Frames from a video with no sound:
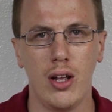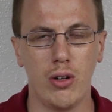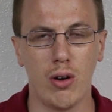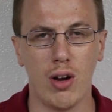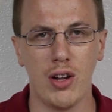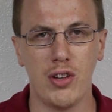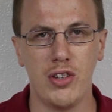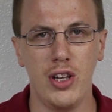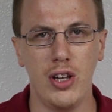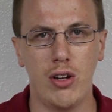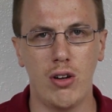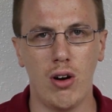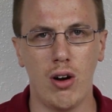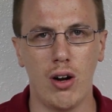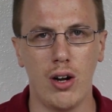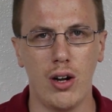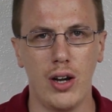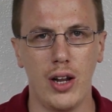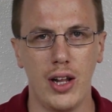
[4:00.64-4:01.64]
your SD
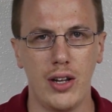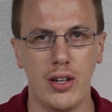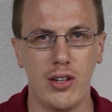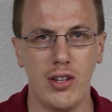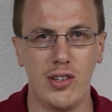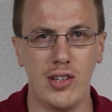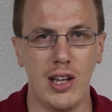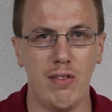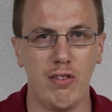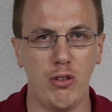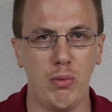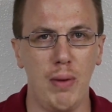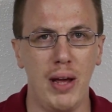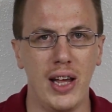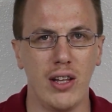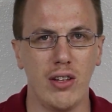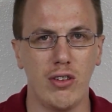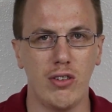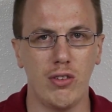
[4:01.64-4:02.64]
card to save
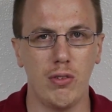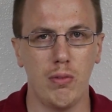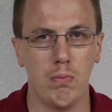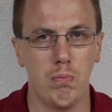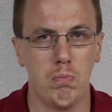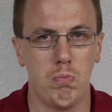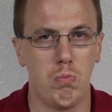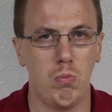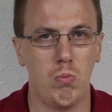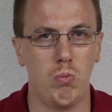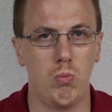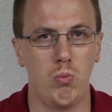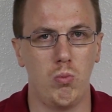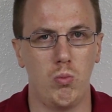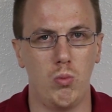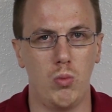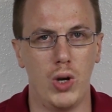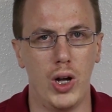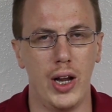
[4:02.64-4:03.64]
space.
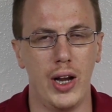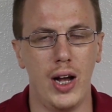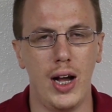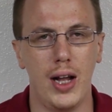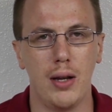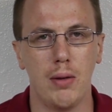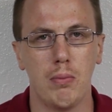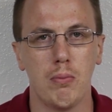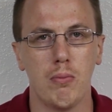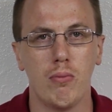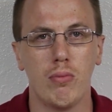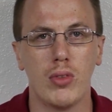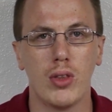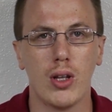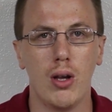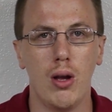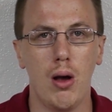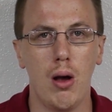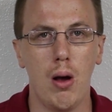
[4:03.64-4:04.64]
Why not?
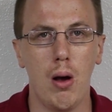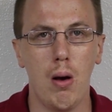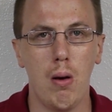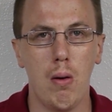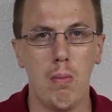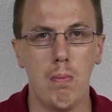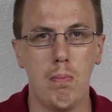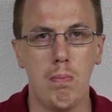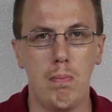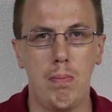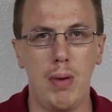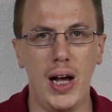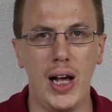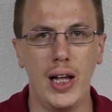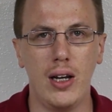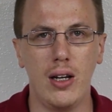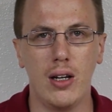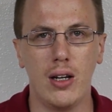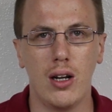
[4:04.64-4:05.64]

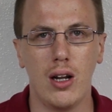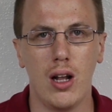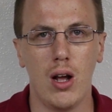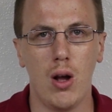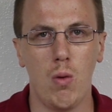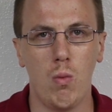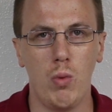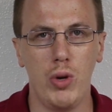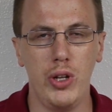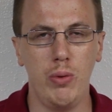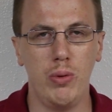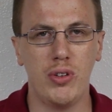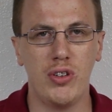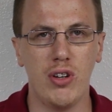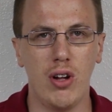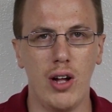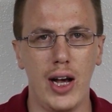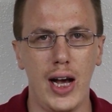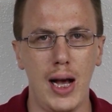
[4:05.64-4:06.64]
But when you
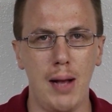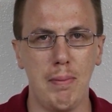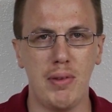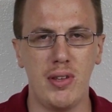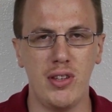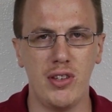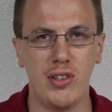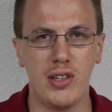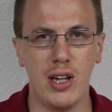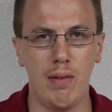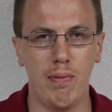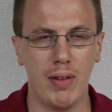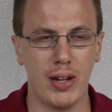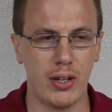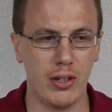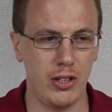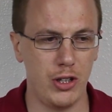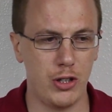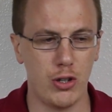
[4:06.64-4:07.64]
install apps and stuff
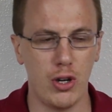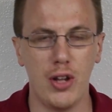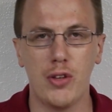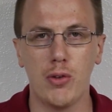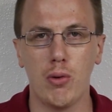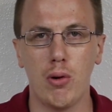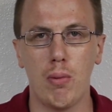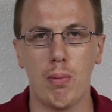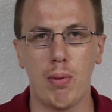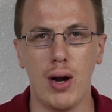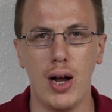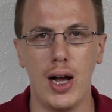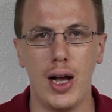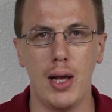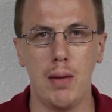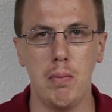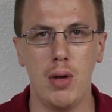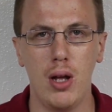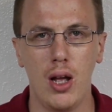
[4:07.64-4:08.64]
like on the Transformer Prime,